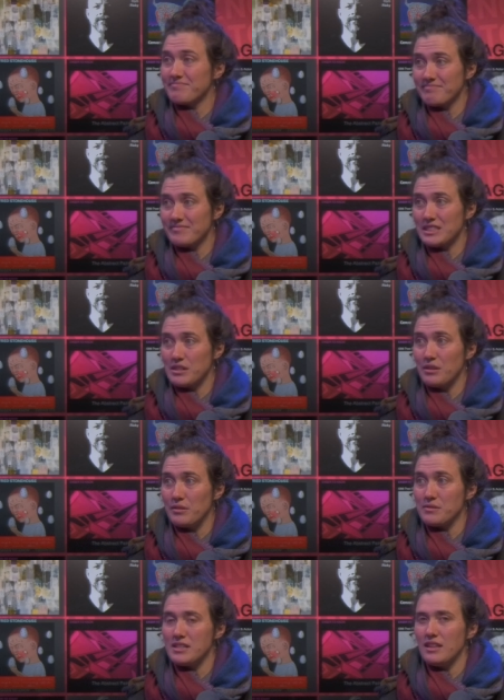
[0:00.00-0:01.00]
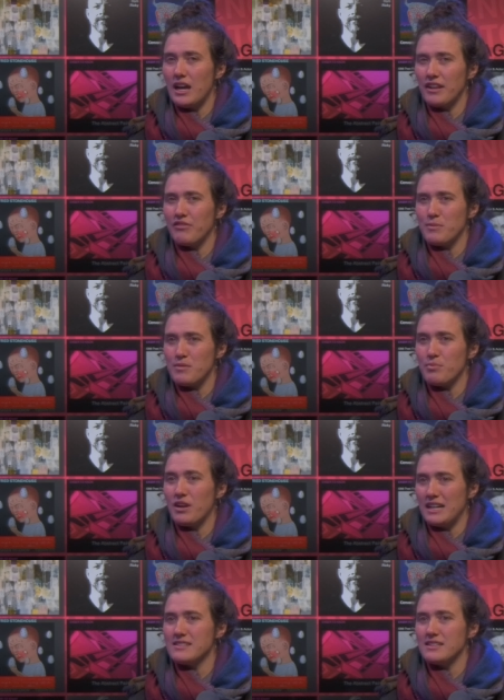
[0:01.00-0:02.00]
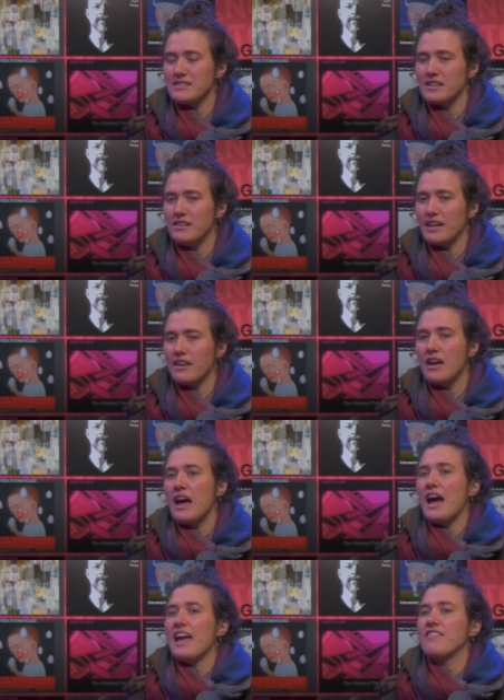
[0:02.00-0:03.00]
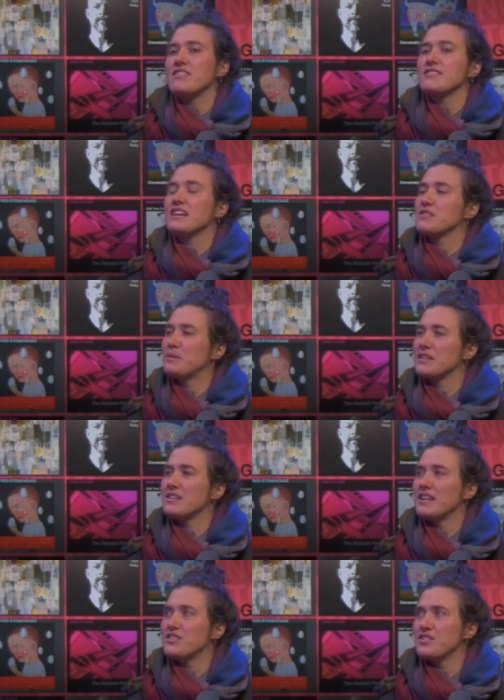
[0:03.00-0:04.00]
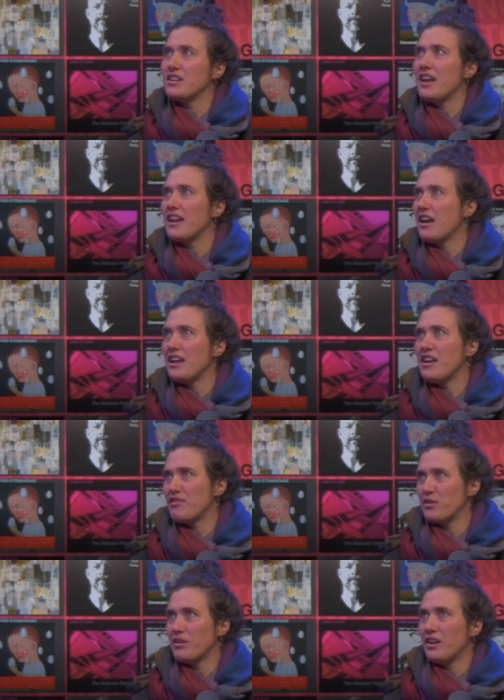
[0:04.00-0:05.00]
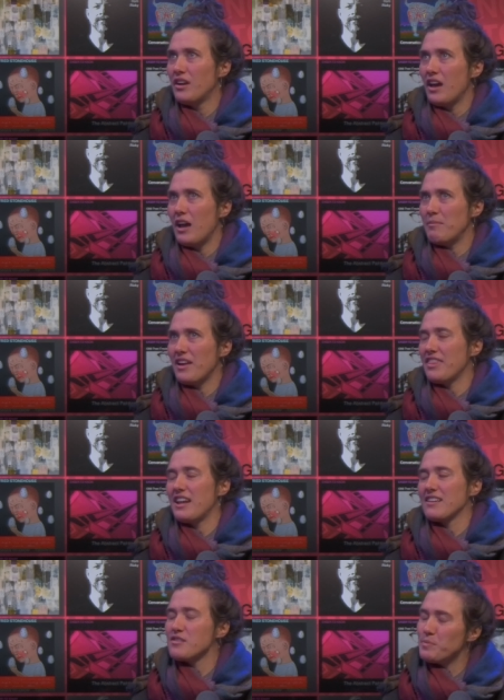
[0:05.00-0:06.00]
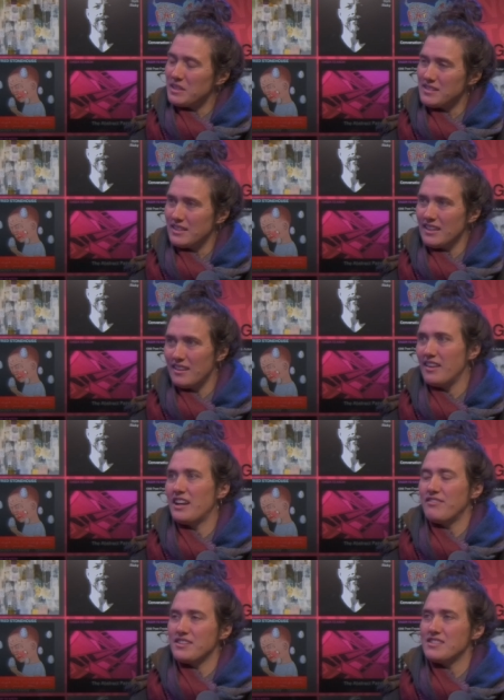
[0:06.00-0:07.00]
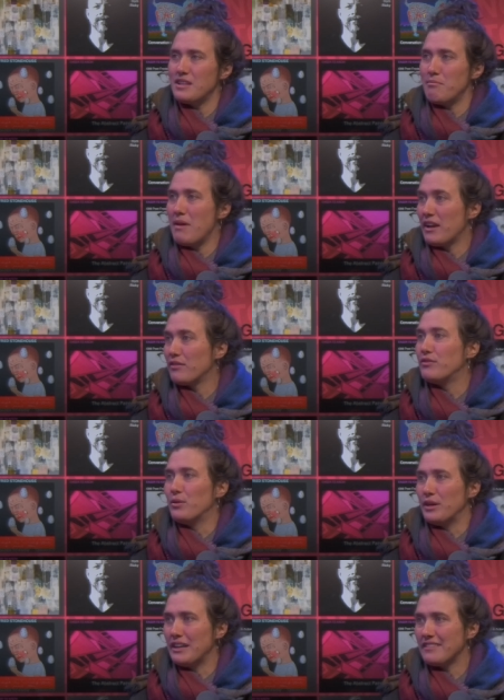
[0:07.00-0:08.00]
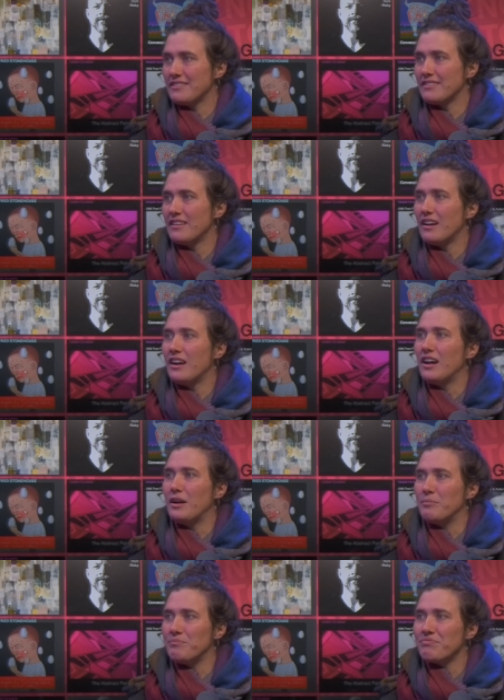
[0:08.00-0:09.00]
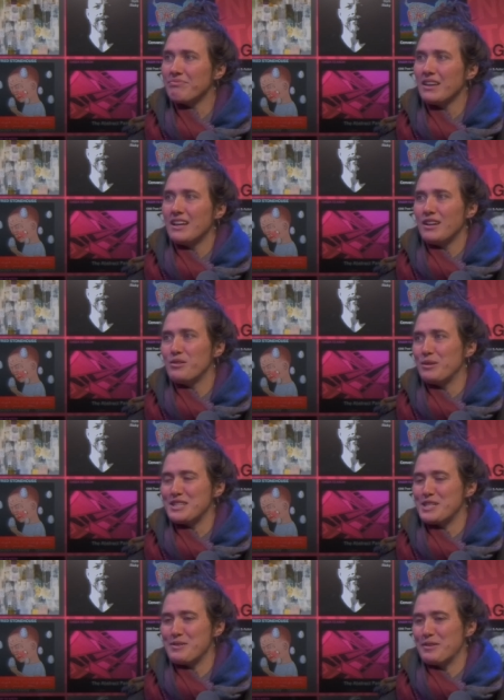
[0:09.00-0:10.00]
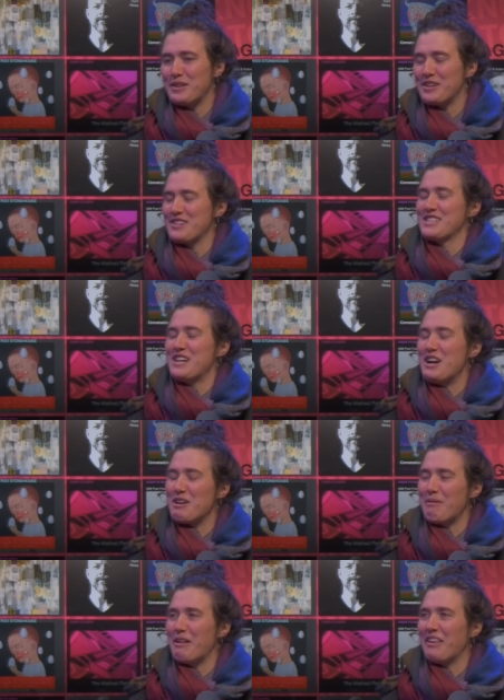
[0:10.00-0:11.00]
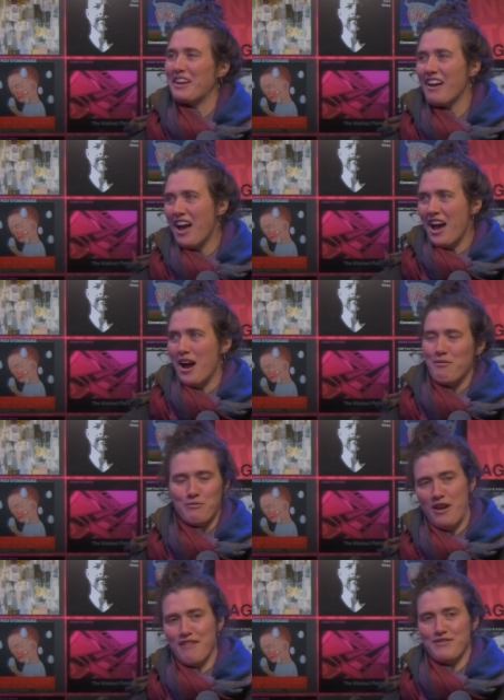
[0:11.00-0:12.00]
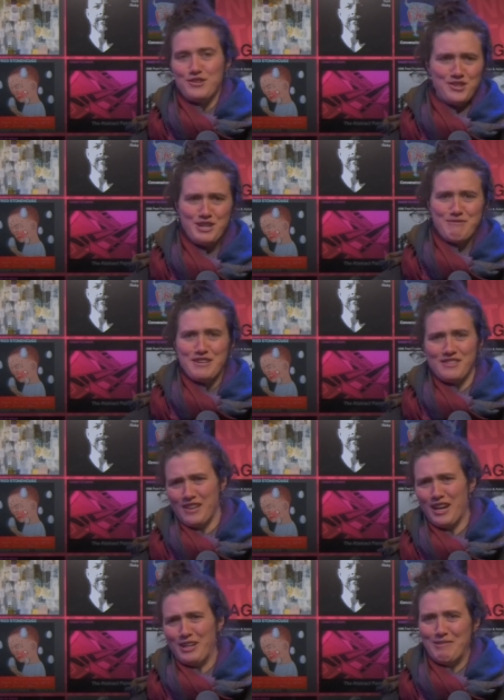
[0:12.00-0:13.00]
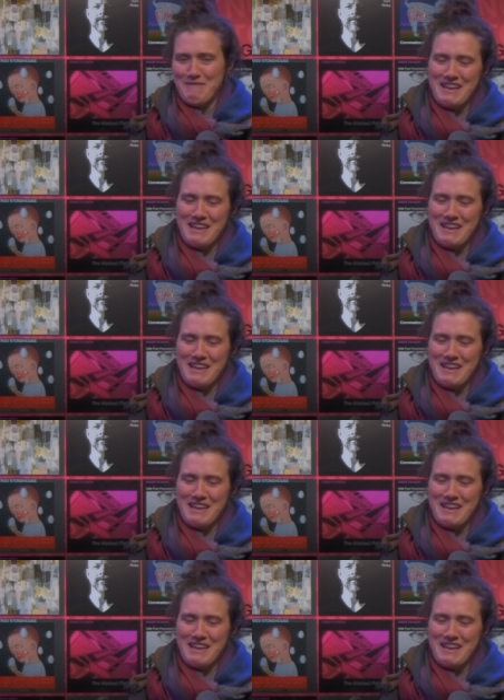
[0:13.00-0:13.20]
So it was a lot of me processing, like, I have this expectation. I, I never, I'm not that explicit. A lot of it's in metaphor. Mm-hmm. Um, who wants to hear a song about, like, refugee resettlement